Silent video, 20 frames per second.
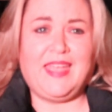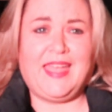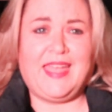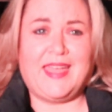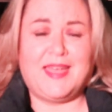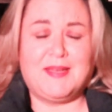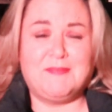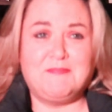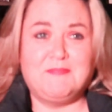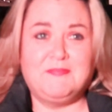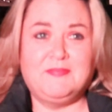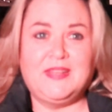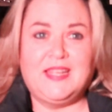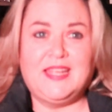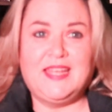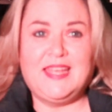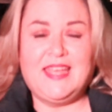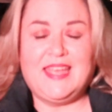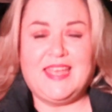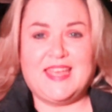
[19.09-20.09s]

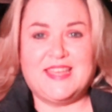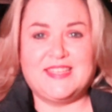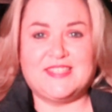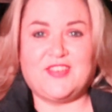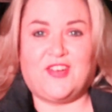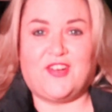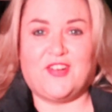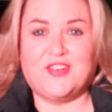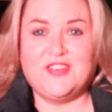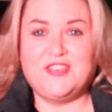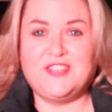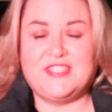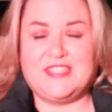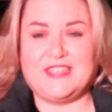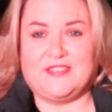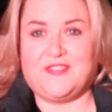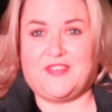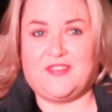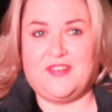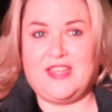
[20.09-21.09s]
it's hard
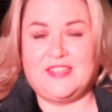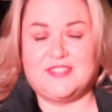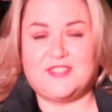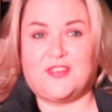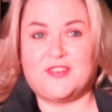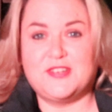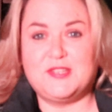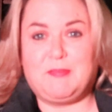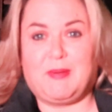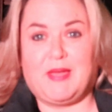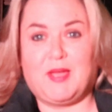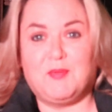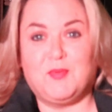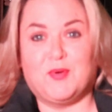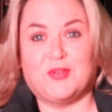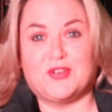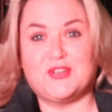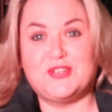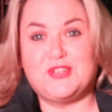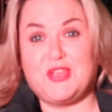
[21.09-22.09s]
to pick
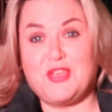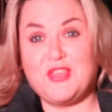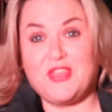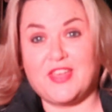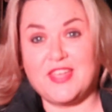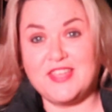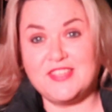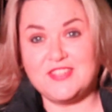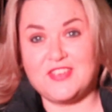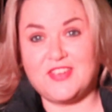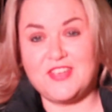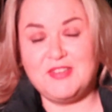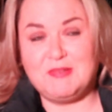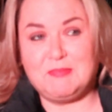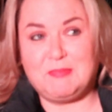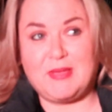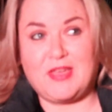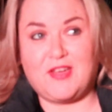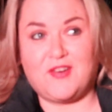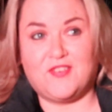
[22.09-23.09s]
one or two things out,
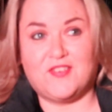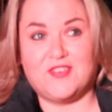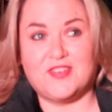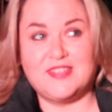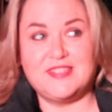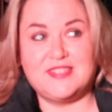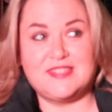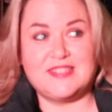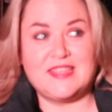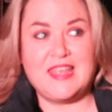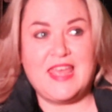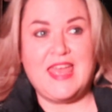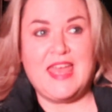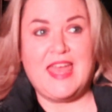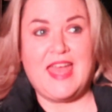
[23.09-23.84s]
because